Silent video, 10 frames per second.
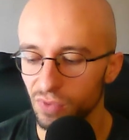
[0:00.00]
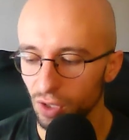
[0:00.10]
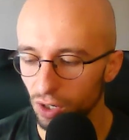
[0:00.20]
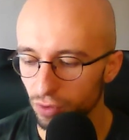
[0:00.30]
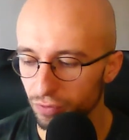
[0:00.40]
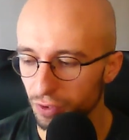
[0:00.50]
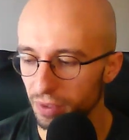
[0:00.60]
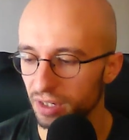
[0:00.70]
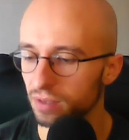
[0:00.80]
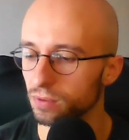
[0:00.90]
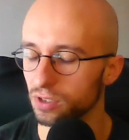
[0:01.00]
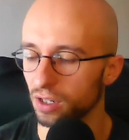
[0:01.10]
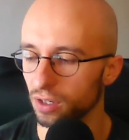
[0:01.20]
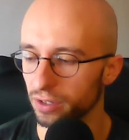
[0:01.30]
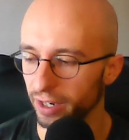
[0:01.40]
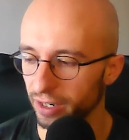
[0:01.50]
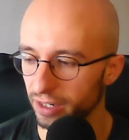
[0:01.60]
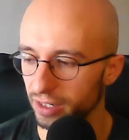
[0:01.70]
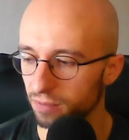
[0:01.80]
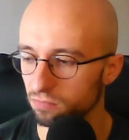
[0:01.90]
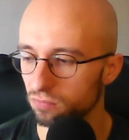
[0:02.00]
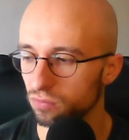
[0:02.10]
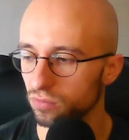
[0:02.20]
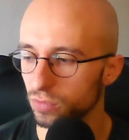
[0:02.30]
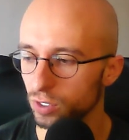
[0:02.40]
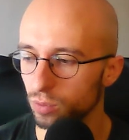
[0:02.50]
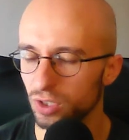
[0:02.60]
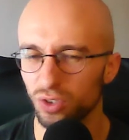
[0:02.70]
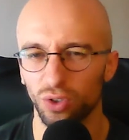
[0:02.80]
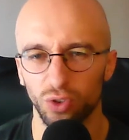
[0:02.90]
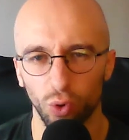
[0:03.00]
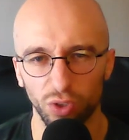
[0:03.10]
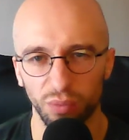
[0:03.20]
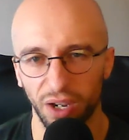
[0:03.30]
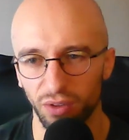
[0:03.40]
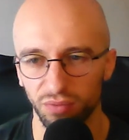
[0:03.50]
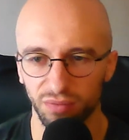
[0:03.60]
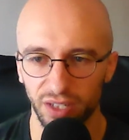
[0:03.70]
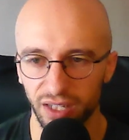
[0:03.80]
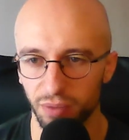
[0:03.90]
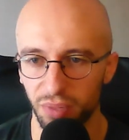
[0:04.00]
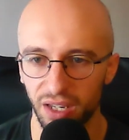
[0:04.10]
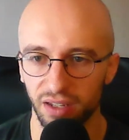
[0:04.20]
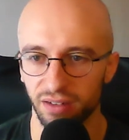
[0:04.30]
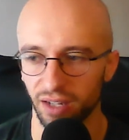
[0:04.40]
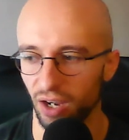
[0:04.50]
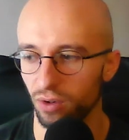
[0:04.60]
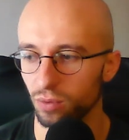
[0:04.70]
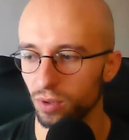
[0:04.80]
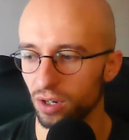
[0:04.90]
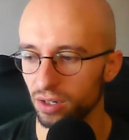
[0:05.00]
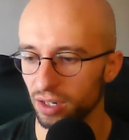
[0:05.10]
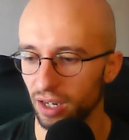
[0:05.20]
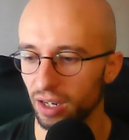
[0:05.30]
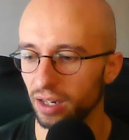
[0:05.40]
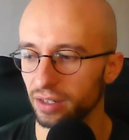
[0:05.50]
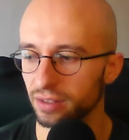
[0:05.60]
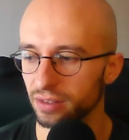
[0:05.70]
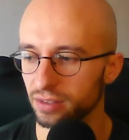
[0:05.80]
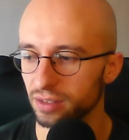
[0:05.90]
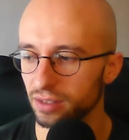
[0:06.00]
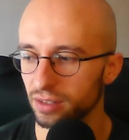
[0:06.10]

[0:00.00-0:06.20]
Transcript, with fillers: I looked through it and was like, okay. And then we sort of talked about it a bit and how it would work and